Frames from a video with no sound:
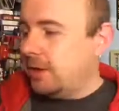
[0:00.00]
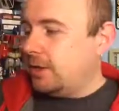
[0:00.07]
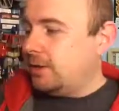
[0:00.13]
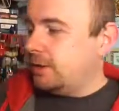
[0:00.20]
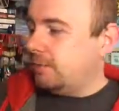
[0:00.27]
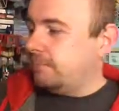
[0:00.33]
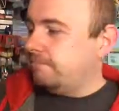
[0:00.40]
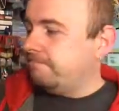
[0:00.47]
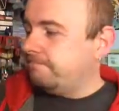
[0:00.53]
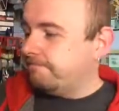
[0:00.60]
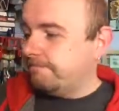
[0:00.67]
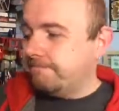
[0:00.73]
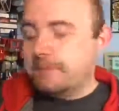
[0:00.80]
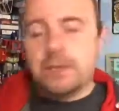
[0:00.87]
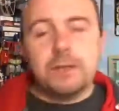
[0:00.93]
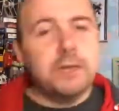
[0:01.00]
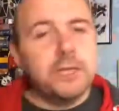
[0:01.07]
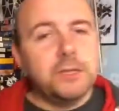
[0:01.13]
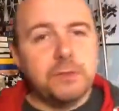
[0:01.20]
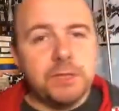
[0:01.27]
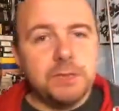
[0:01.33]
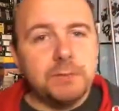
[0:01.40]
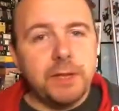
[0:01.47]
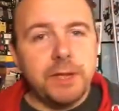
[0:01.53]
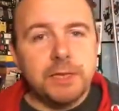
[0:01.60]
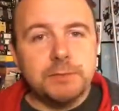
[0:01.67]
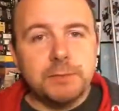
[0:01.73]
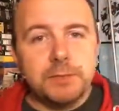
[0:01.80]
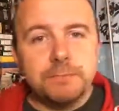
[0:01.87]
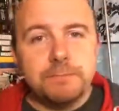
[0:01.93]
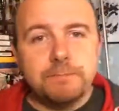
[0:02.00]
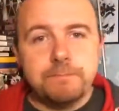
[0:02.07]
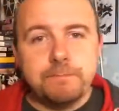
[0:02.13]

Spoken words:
So, next week's Play Expo,